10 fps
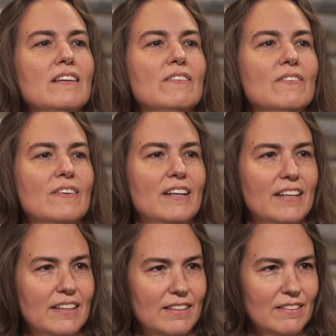Everything
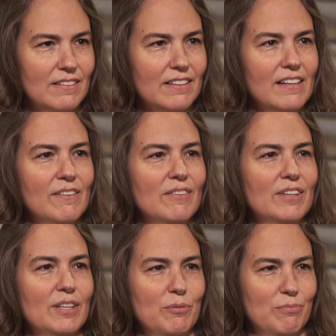is open in the
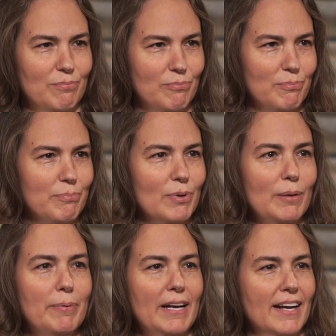open. There's
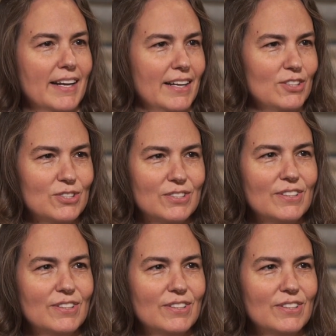no ice.